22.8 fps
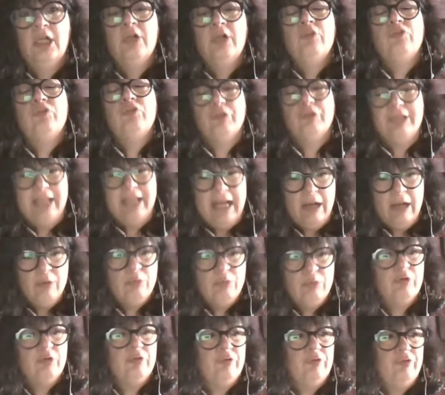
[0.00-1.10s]
So that
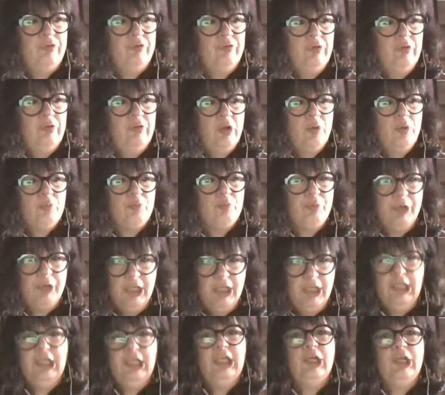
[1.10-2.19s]
was
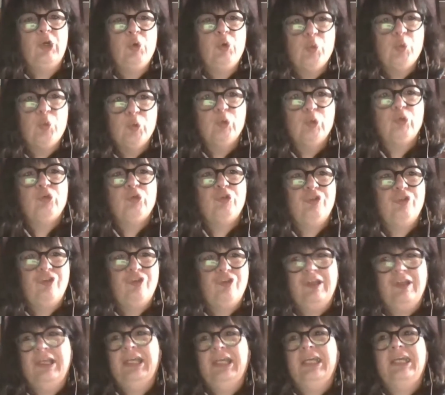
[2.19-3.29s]
really cool to
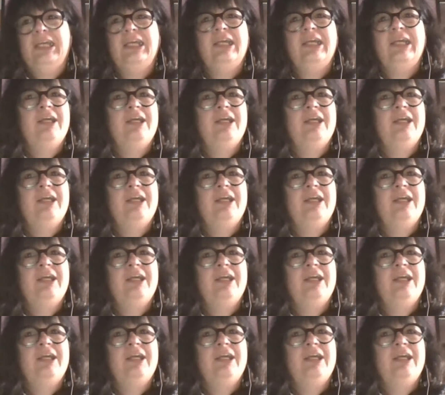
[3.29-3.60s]
see.